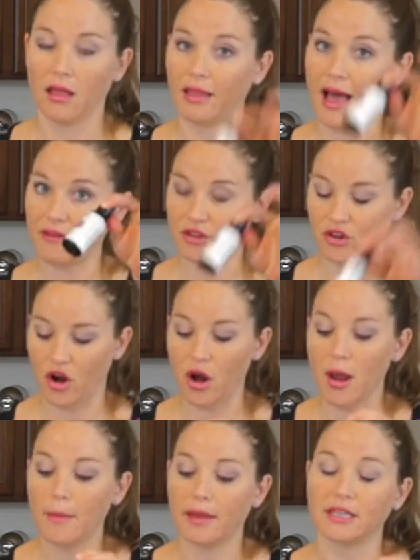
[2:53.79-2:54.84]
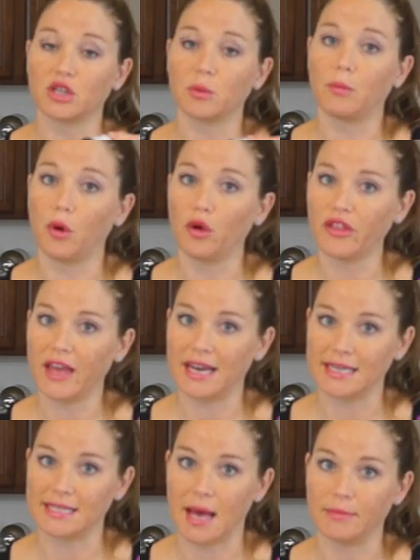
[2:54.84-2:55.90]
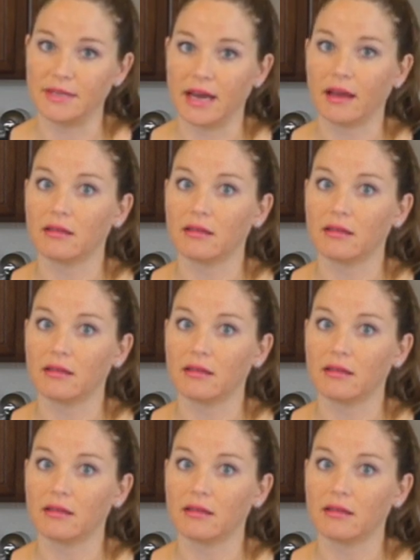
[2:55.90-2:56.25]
lavender, because they're both antiseptic.